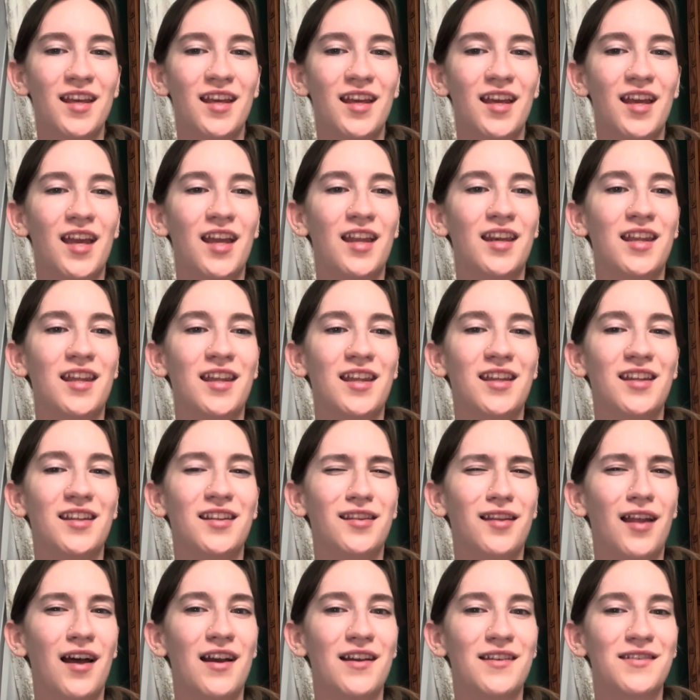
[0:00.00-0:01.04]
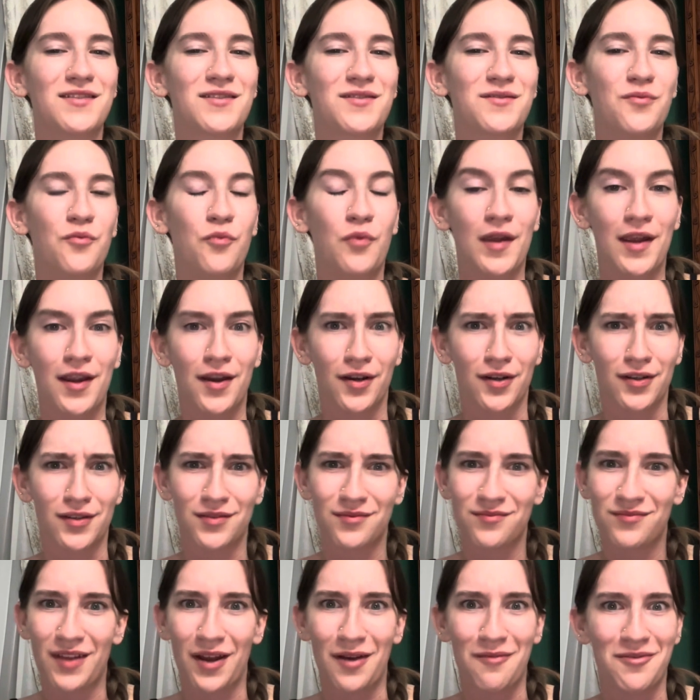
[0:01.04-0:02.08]
any less weird
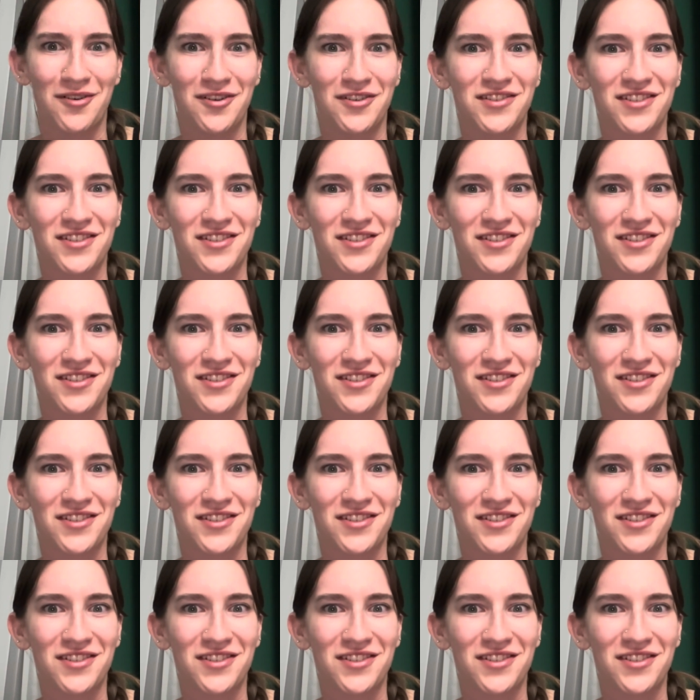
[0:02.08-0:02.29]
that we're